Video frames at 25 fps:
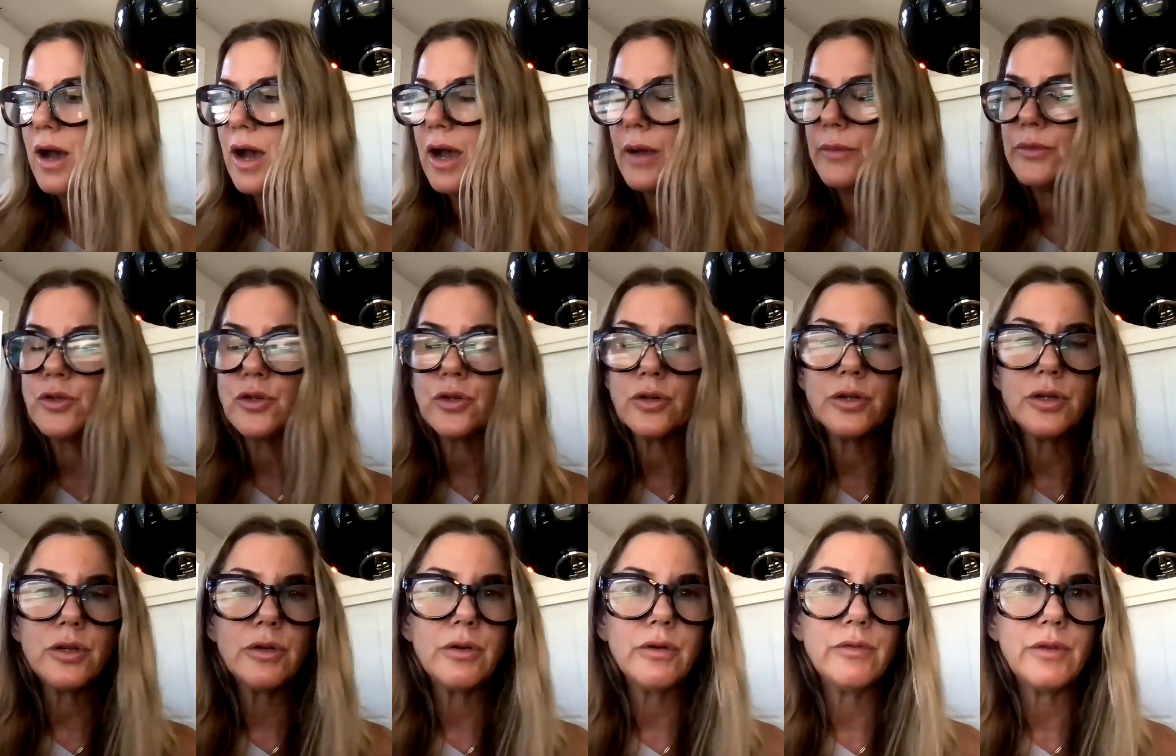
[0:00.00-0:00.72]
I'm
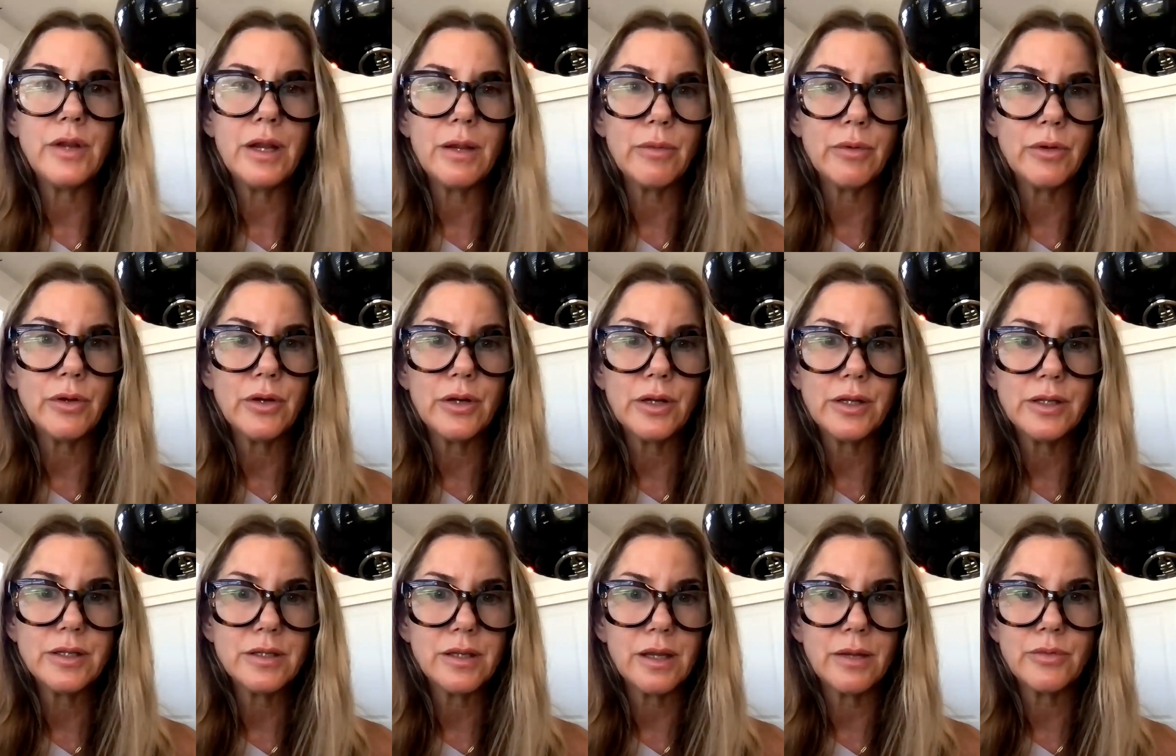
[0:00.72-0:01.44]
sure you have
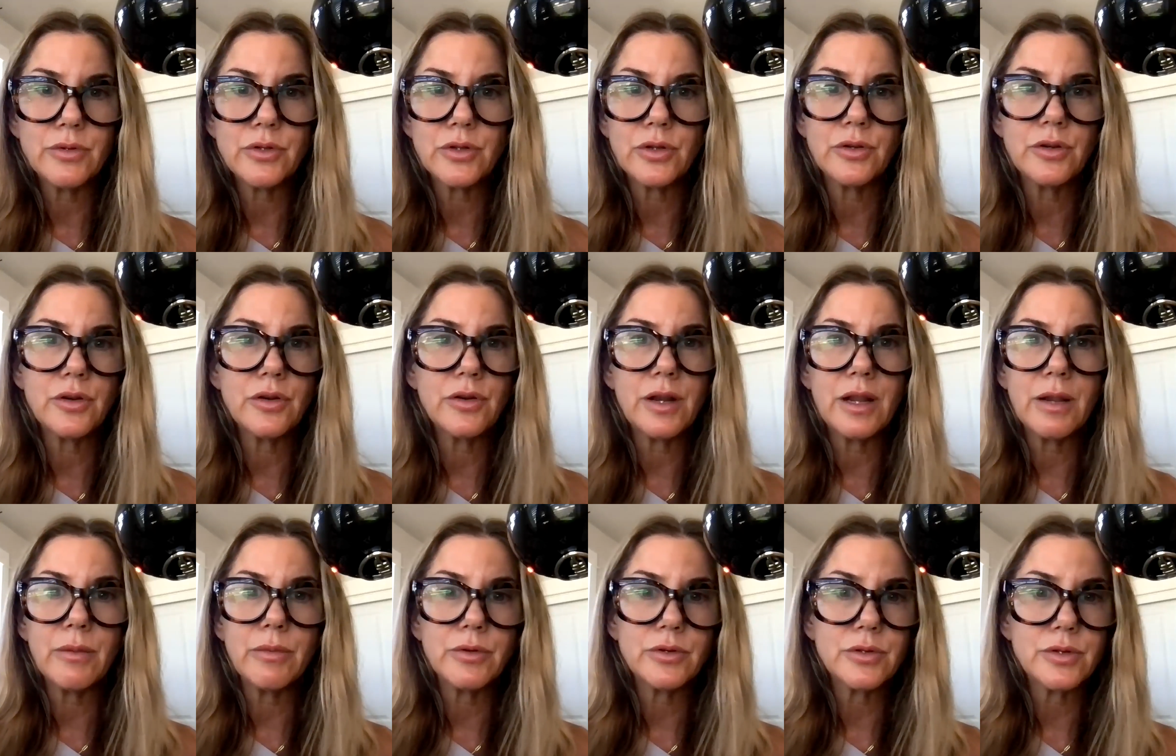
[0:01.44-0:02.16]
neighborhoods. I'm sure your
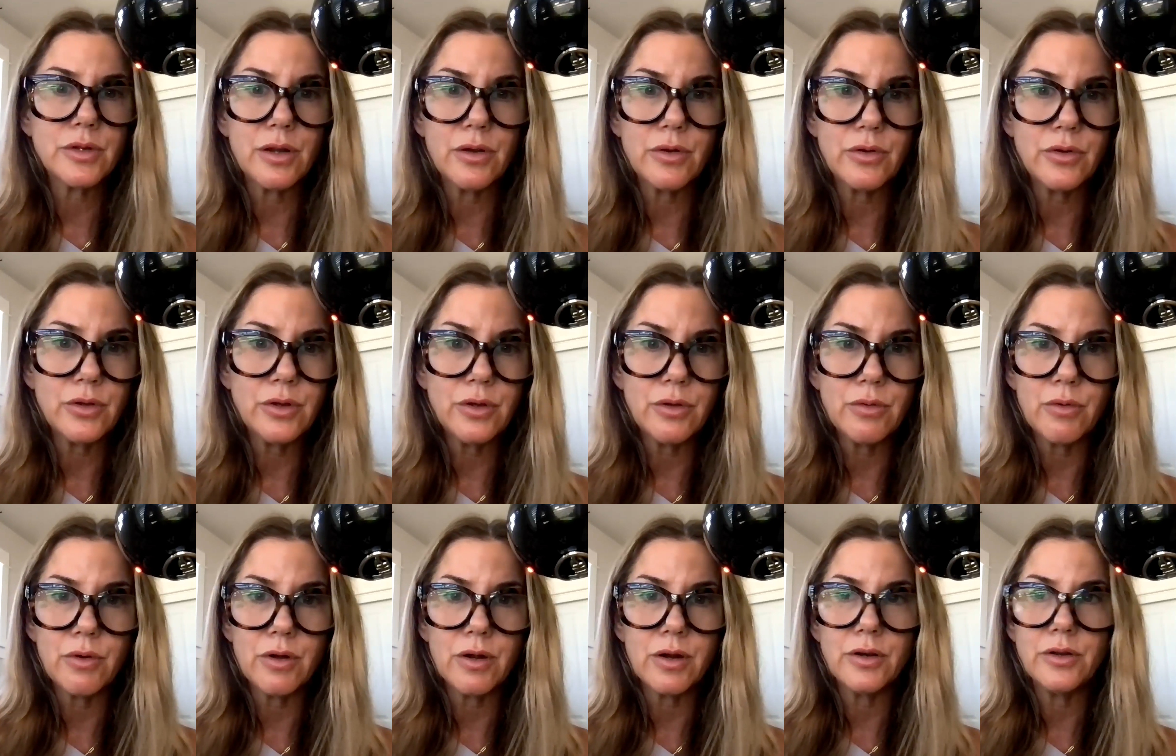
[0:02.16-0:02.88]
neighbors know who
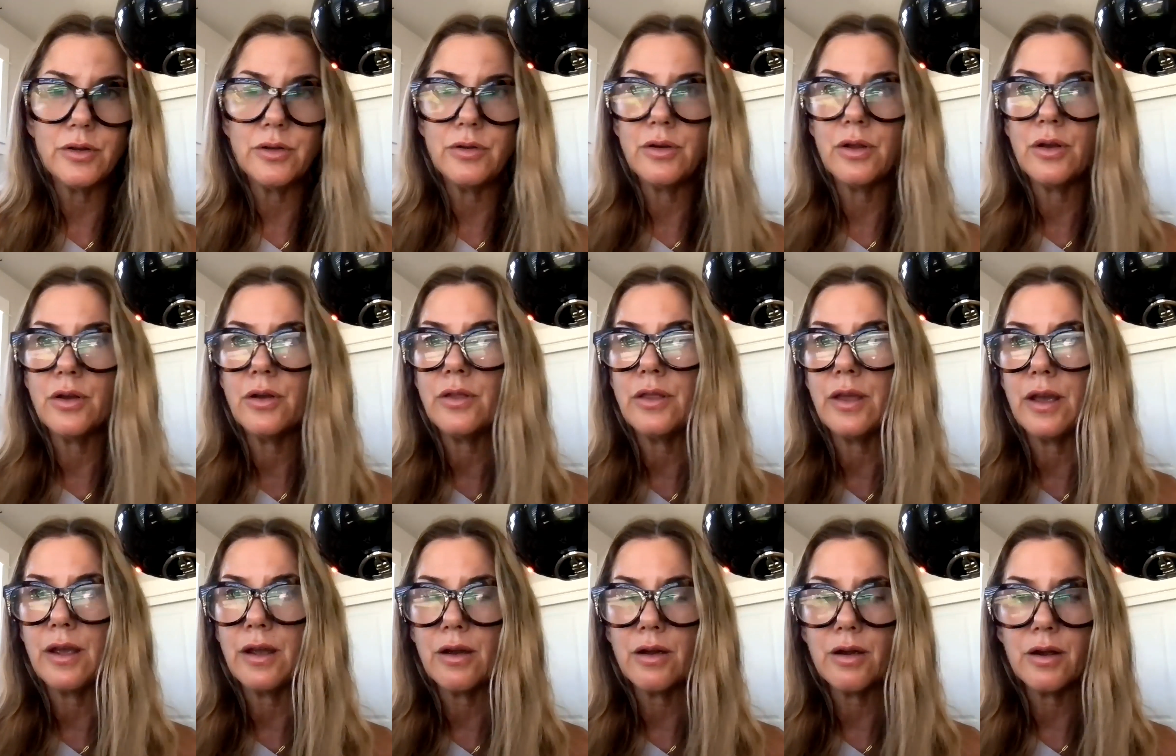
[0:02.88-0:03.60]
you are and you know who
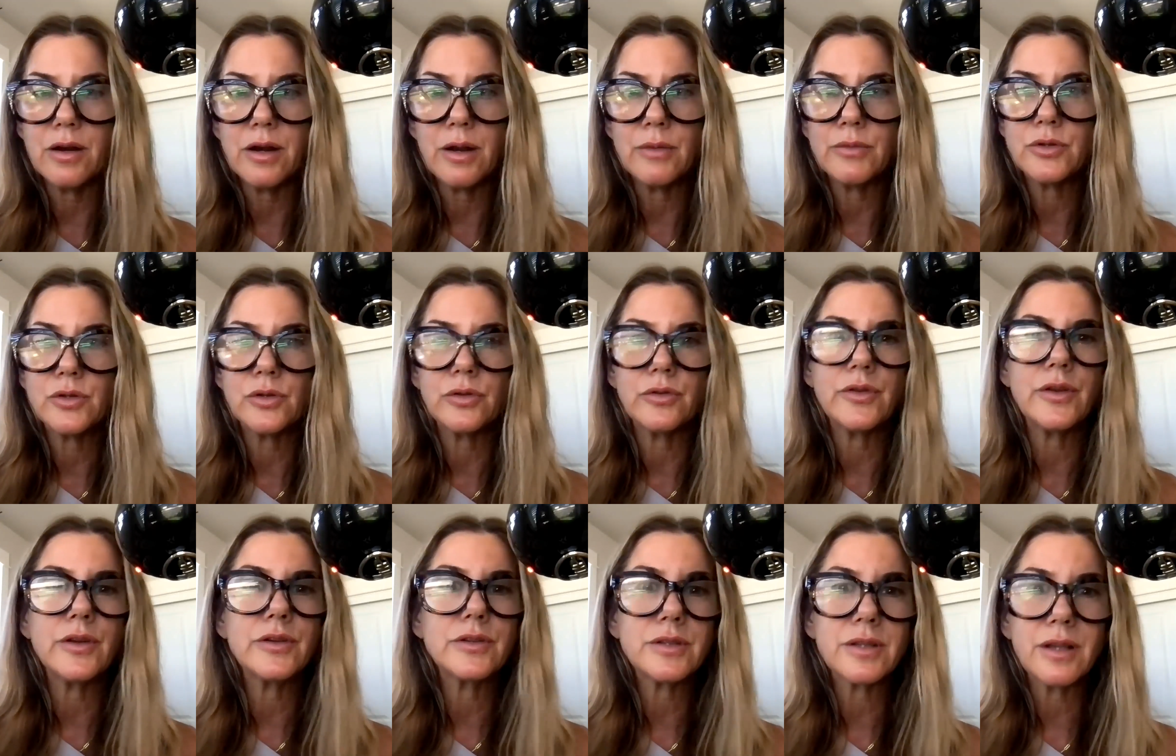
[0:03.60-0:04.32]
they are. And I'm
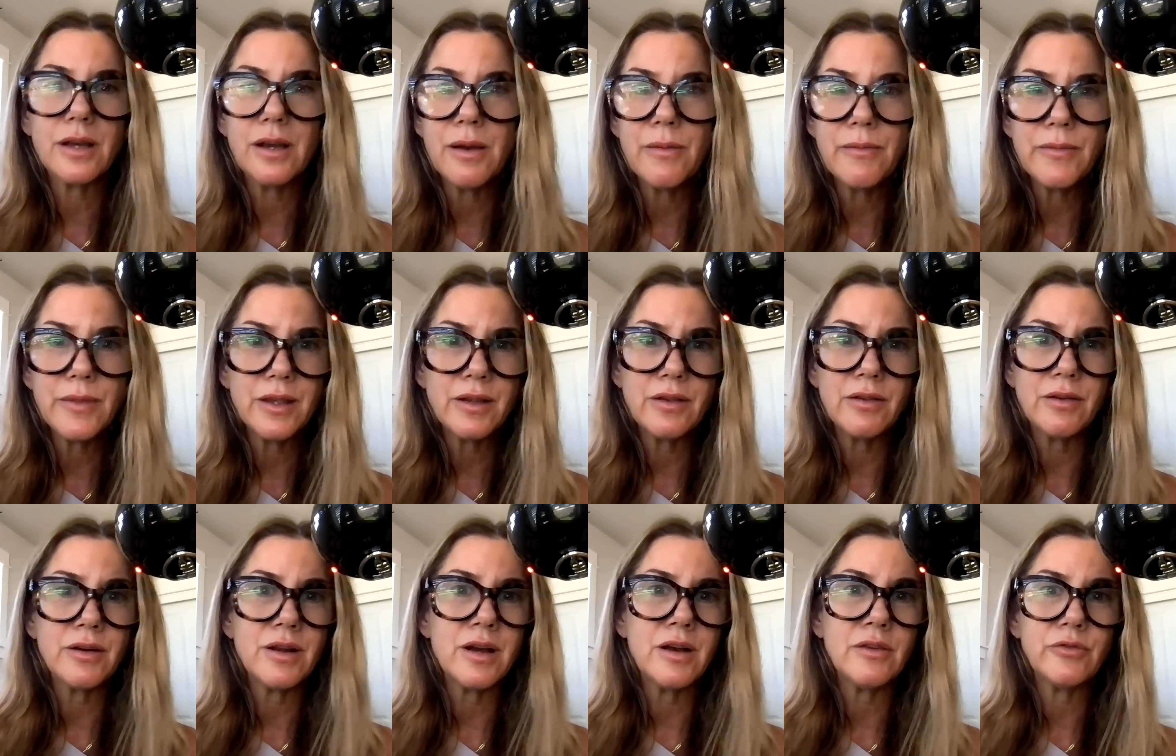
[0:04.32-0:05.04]
sure there's some that
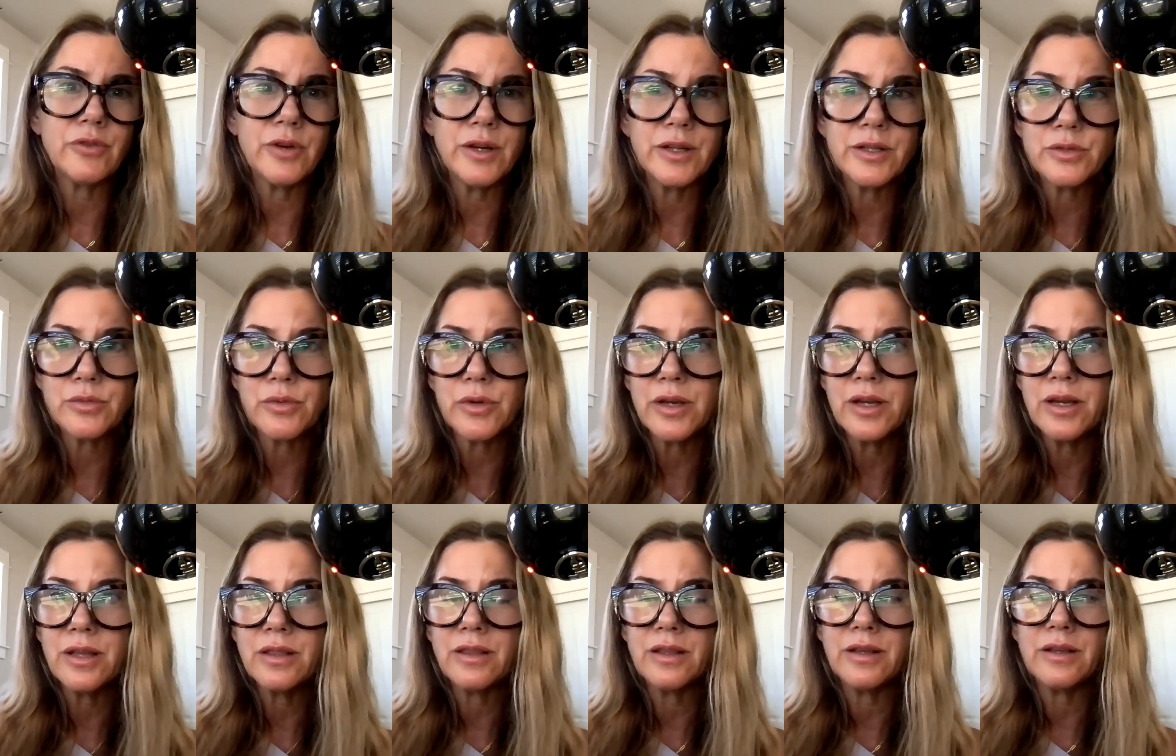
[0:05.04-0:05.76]
you're not friends
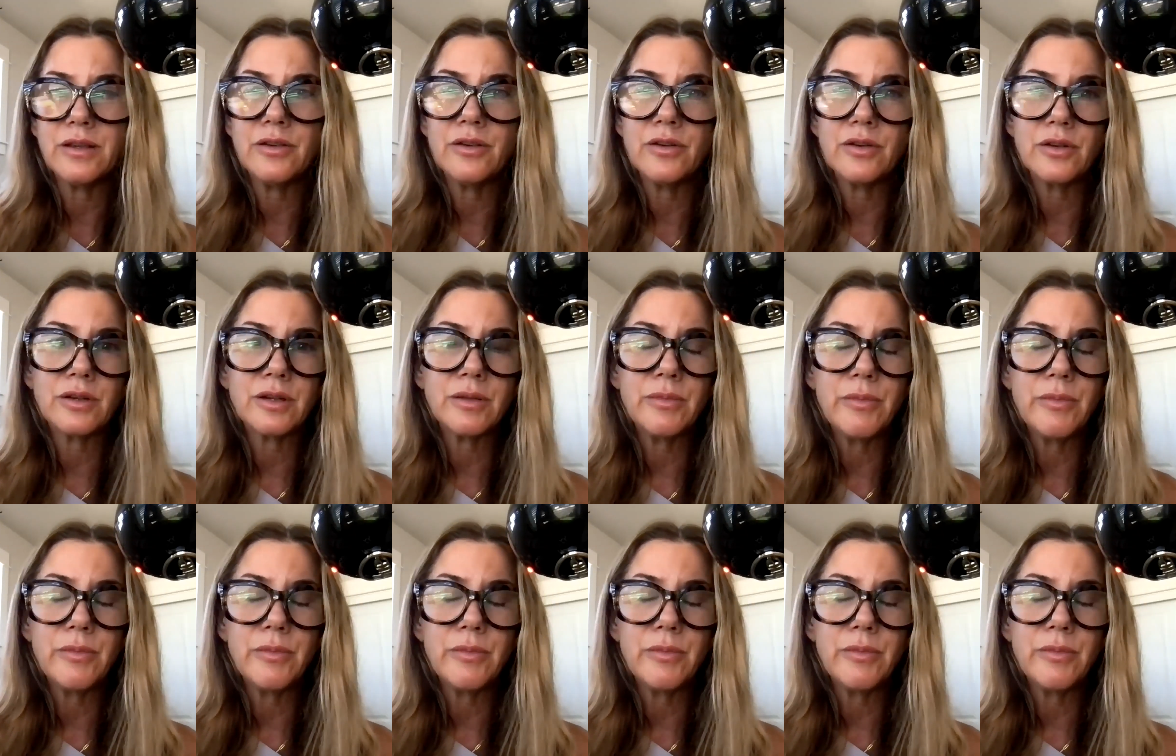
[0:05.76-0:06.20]
with, that you're